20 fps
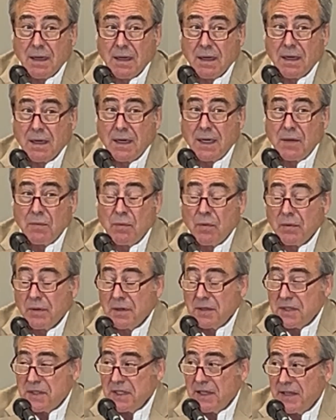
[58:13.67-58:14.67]
I won't
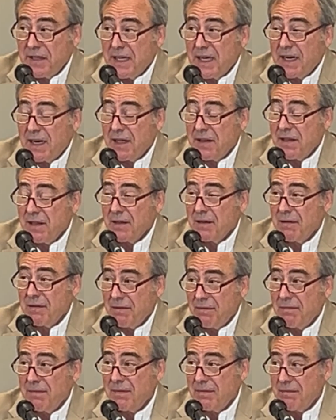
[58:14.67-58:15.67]
concede that. I think
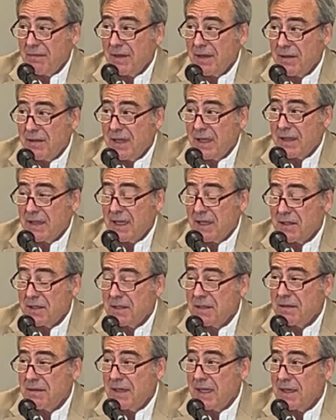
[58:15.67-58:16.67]

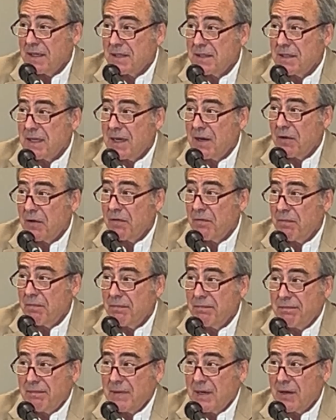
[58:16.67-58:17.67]
that's out of
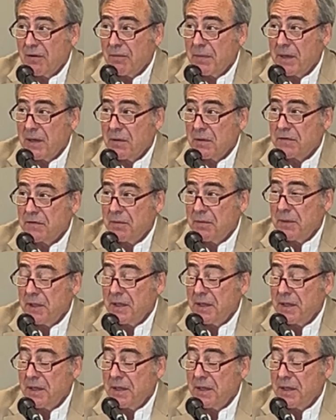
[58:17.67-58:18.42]
bounds for me.